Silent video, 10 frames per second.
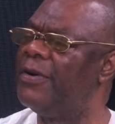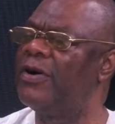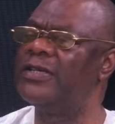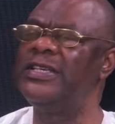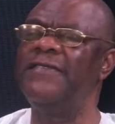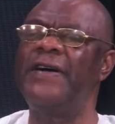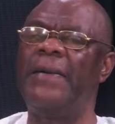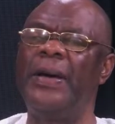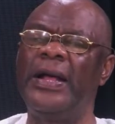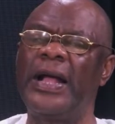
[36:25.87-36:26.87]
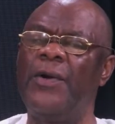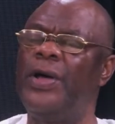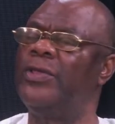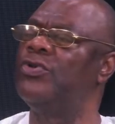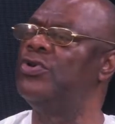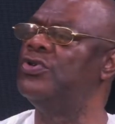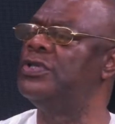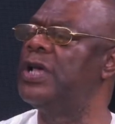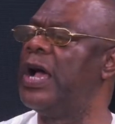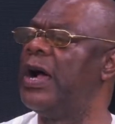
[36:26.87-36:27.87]
Because if America were to
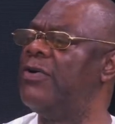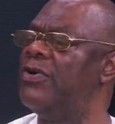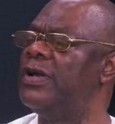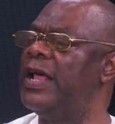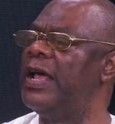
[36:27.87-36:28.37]
use their own